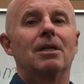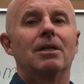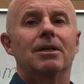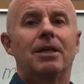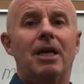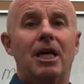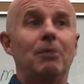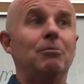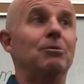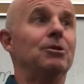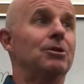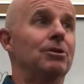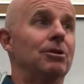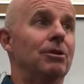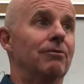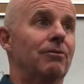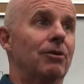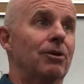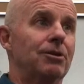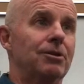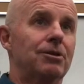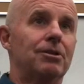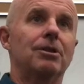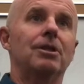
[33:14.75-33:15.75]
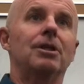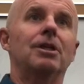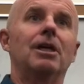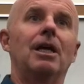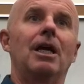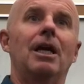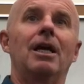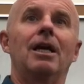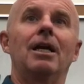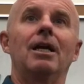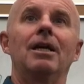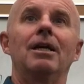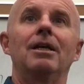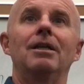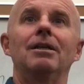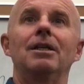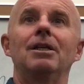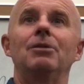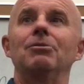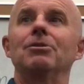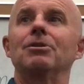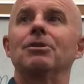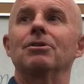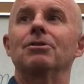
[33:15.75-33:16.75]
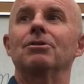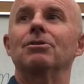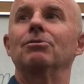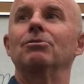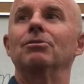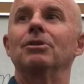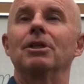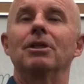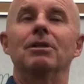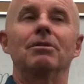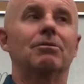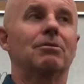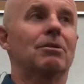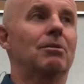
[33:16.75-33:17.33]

Cambridge University, and he was just doing it